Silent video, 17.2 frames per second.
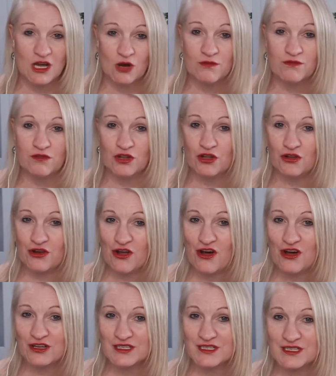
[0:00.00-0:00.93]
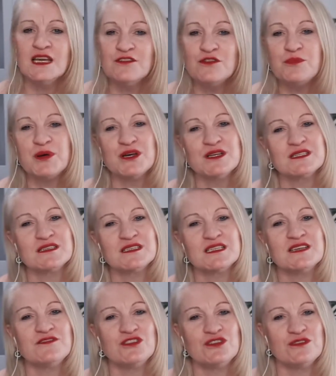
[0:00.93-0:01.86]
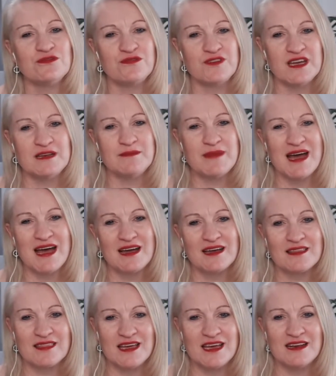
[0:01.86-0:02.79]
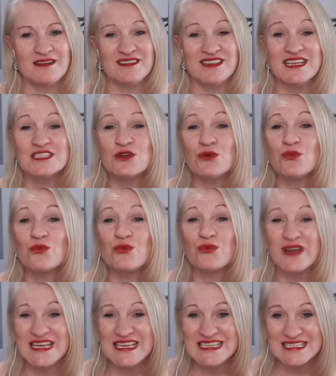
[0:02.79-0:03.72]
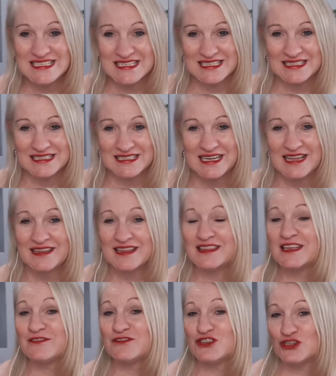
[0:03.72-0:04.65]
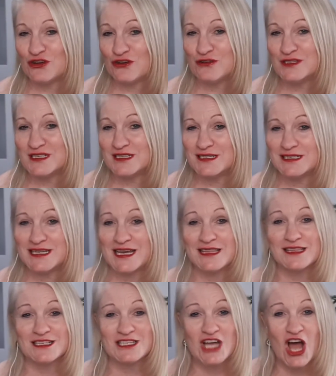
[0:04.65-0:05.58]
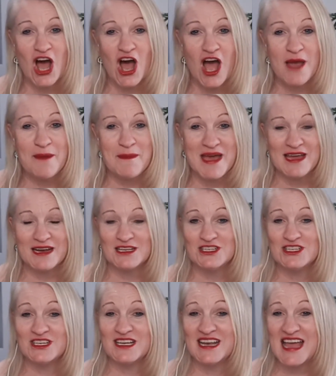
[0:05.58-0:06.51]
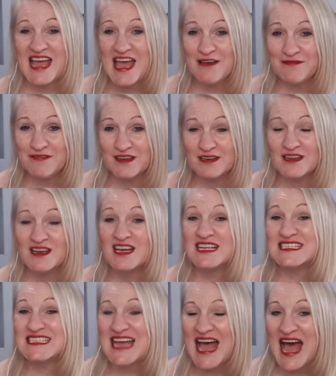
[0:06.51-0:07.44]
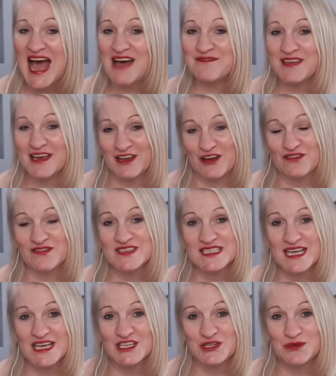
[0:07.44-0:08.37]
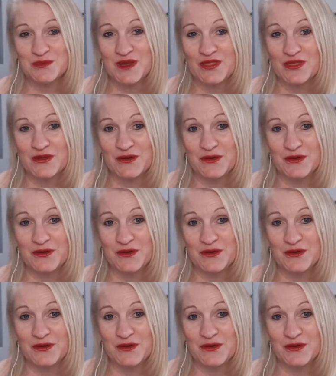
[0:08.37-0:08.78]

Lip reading: helpful or not. If a person's given you feedback, then there's a reason that they've chosen to take the time, energy, and effort to have that conversation with